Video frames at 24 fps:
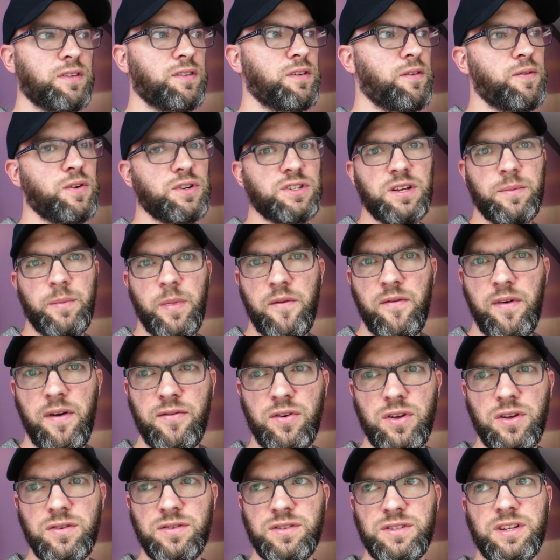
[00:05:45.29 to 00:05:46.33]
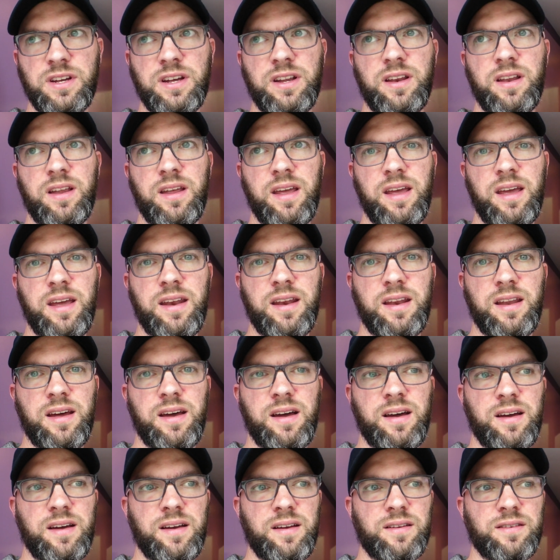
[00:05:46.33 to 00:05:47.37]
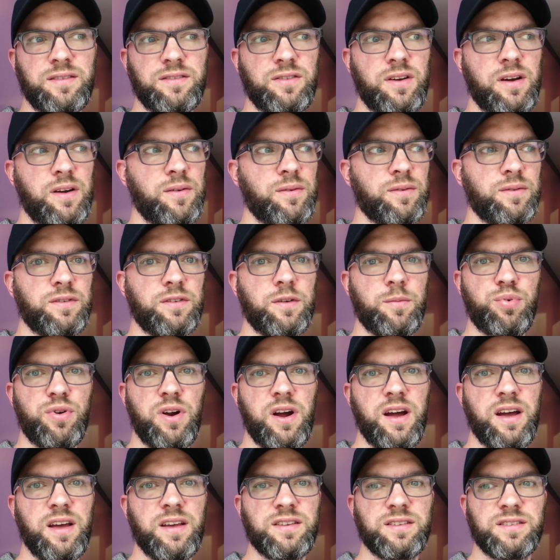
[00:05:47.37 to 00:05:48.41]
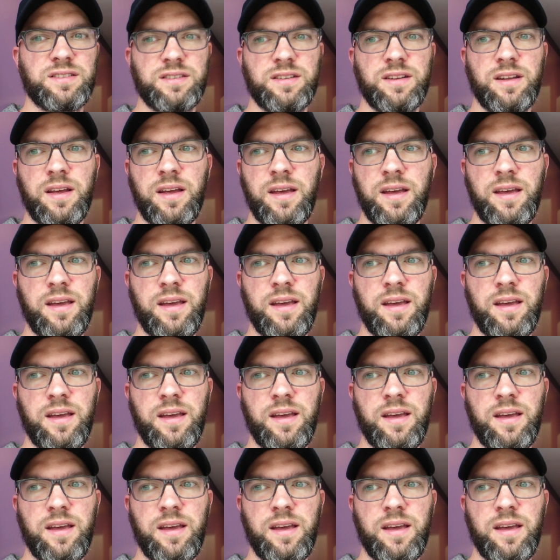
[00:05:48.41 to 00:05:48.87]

It's the first time I've ever used it, and so I was surprised